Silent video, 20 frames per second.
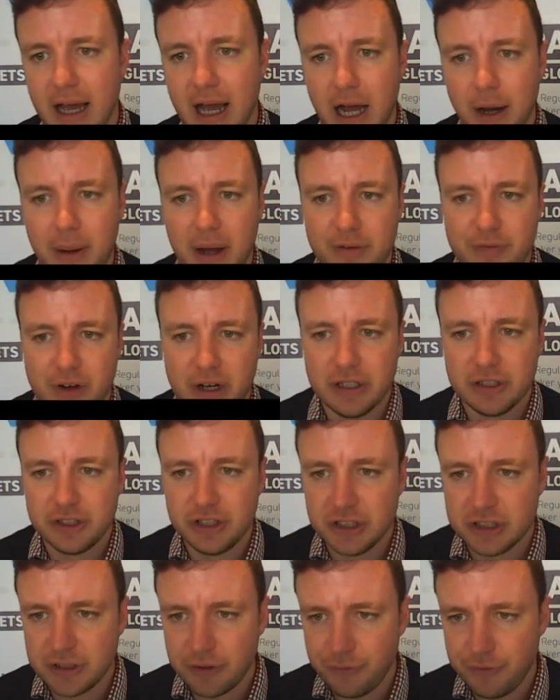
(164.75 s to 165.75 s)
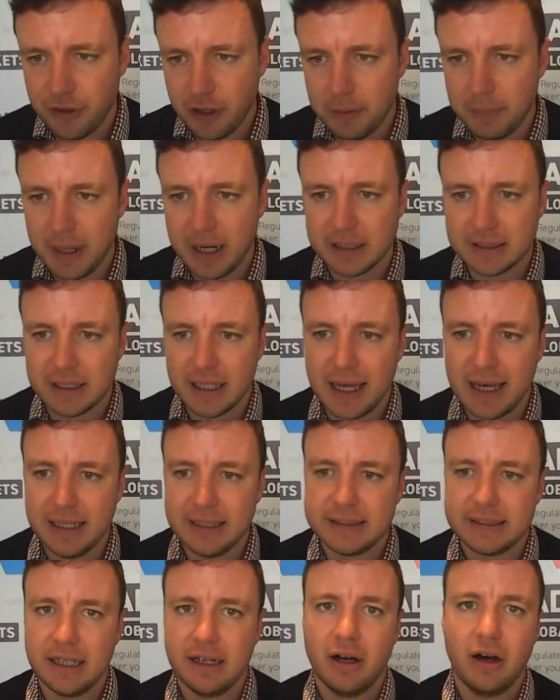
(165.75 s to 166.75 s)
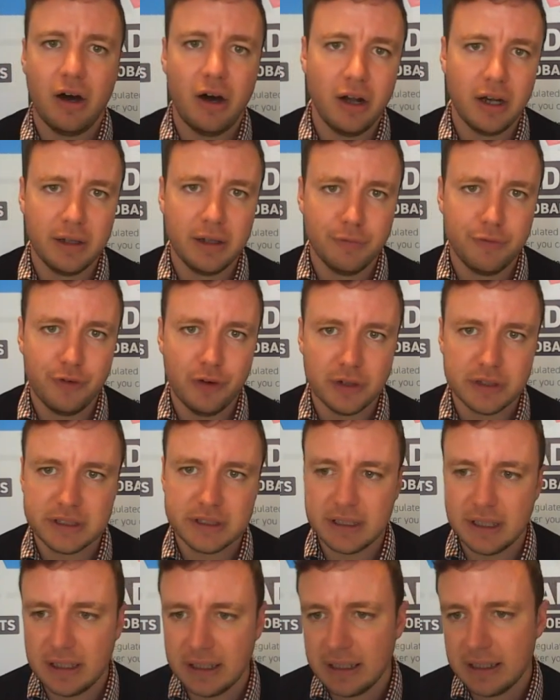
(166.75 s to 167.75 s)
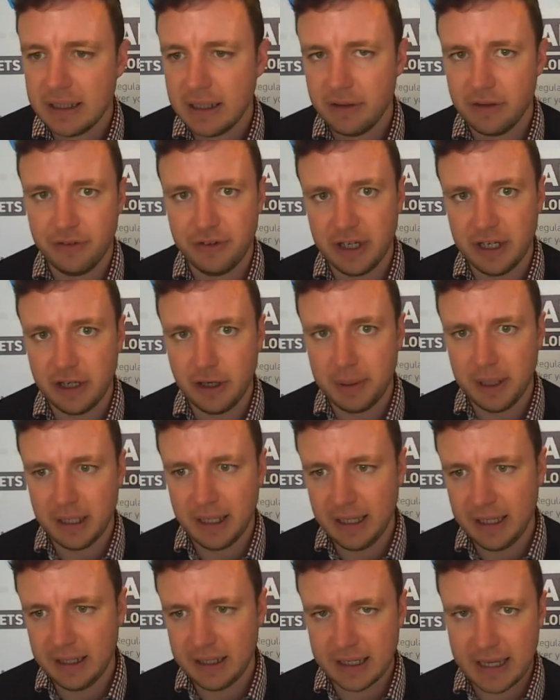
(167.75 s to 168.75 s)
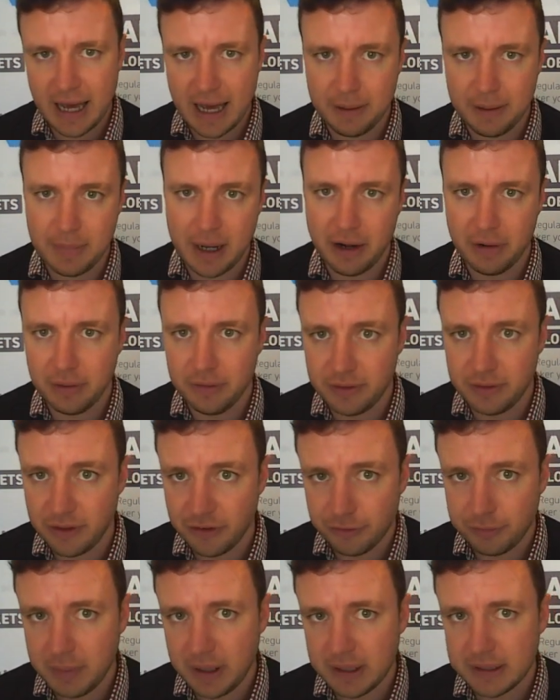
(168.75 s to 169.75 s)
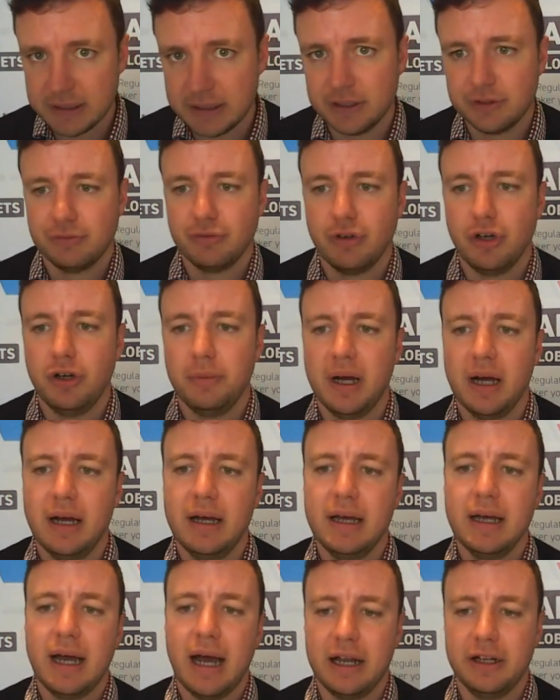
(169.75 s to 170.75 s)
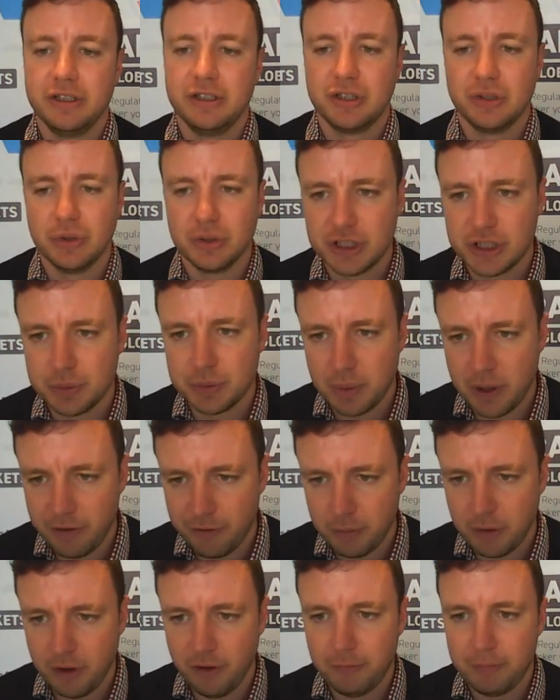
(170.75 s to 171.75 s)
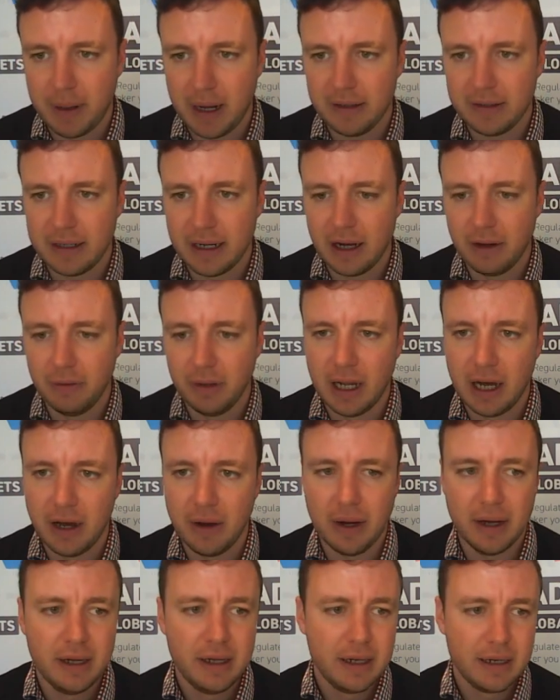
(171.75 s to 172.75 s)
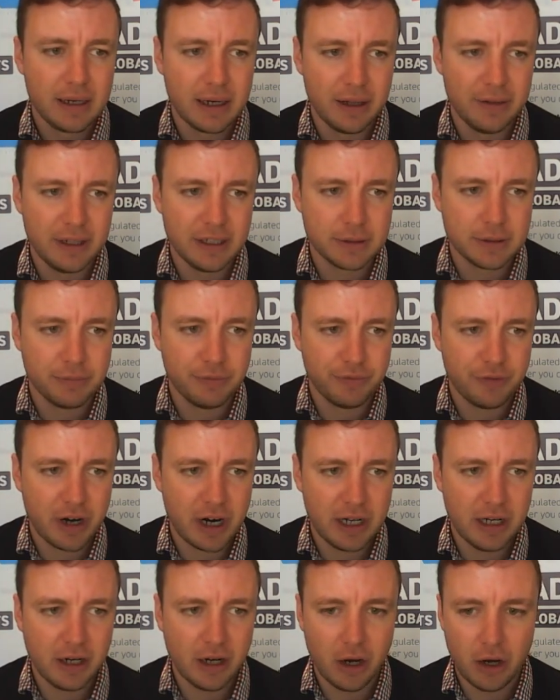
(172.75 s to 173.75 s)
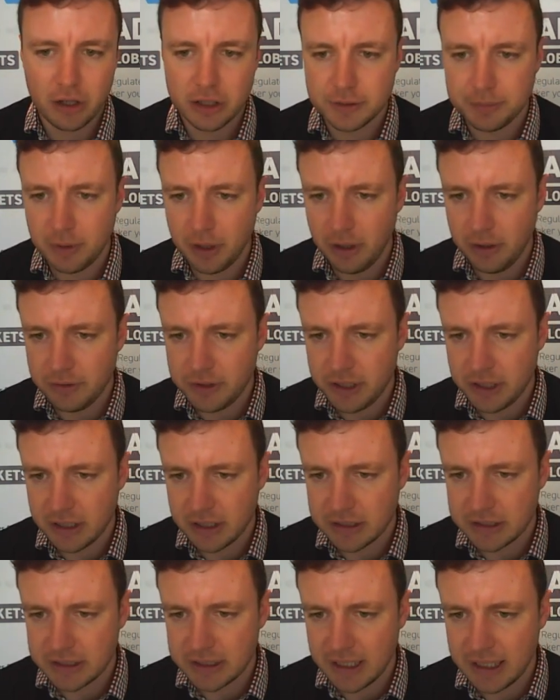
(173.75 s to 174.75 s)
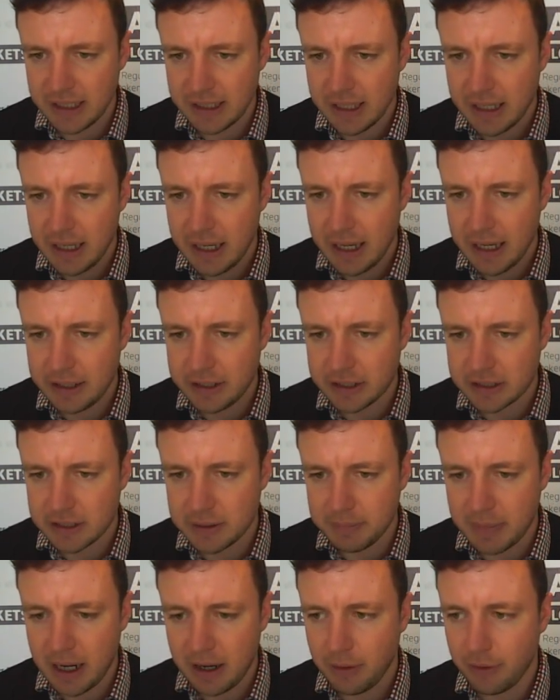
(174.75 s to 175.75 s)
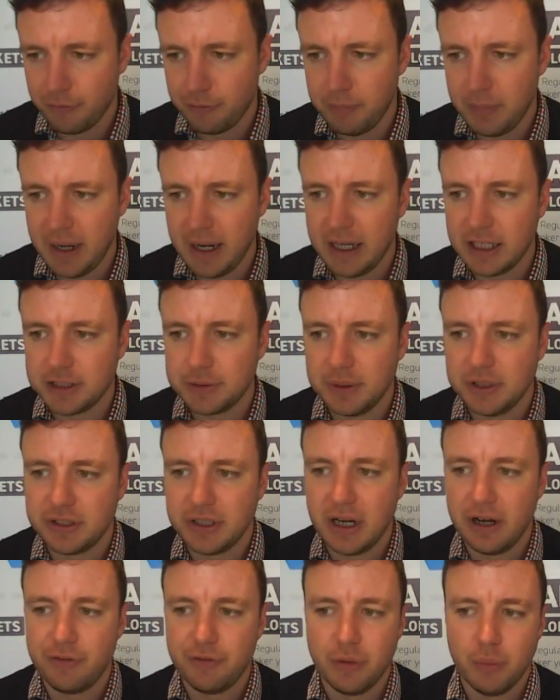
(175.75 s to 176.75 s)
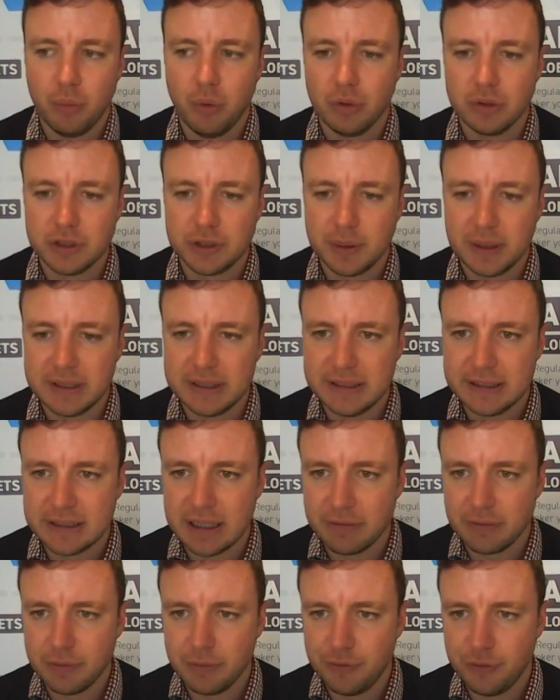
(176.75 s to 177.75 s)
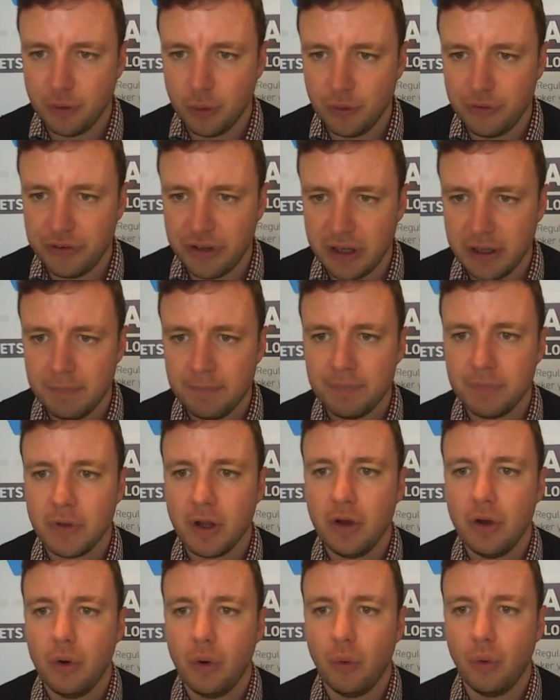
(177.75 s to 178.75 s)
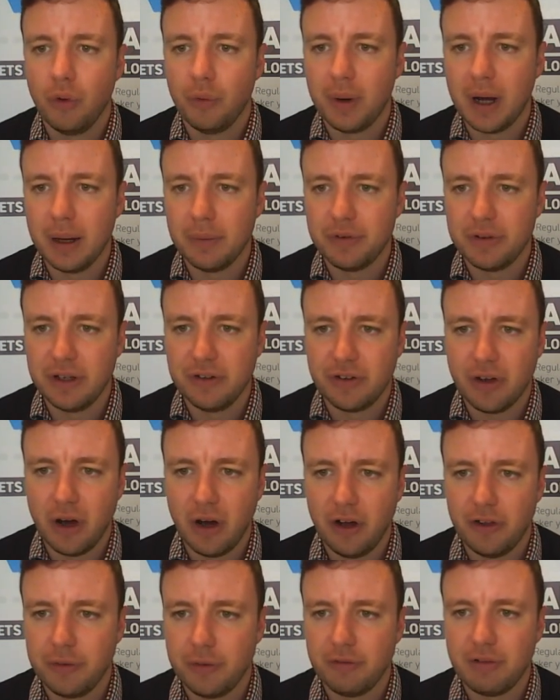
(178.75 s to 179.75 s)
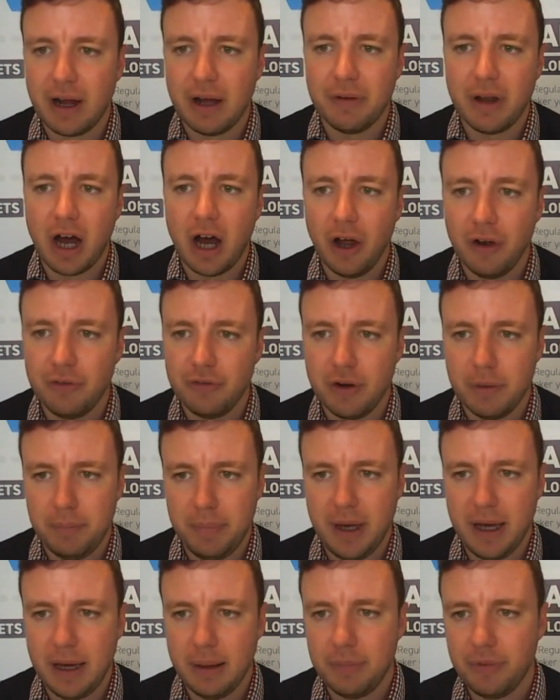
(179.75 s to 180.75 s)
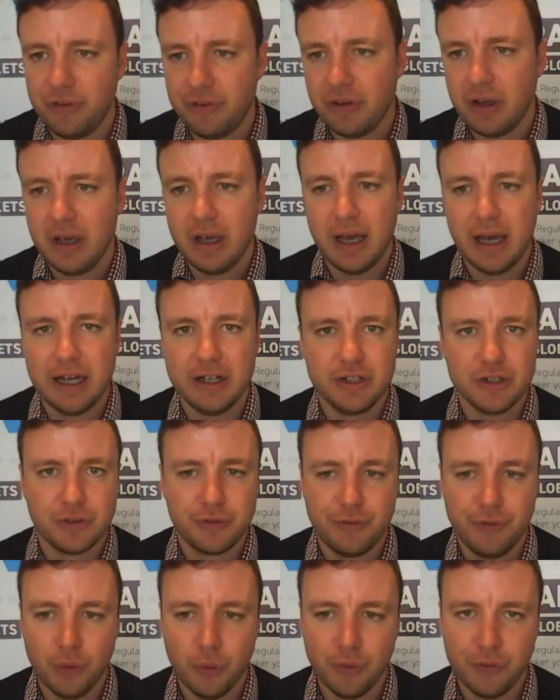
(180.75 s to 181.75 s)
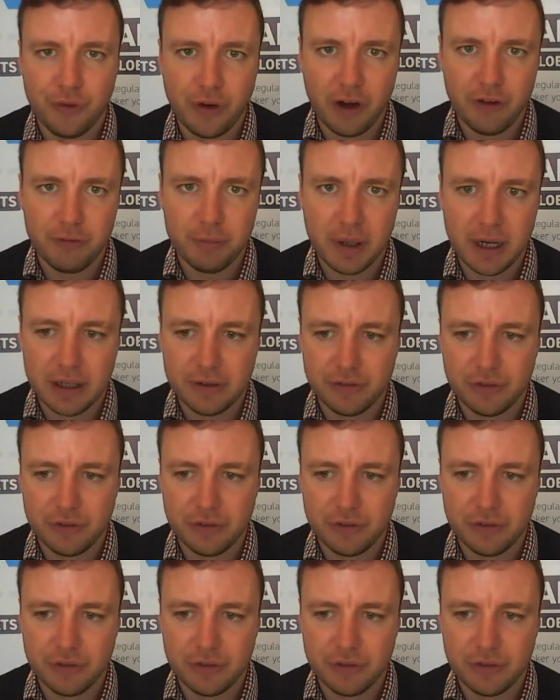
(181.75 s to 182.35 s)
However, just a few minutes later, Arlene Foster, the DUP leader, came out and dismissed this rumour, and you saw a swift move back down lower. Now, these are very large moves. You can see in just a matter of minutes, we traded from 127.40 all the way up to these highs, around 100 pips in just 4 or 5 minutes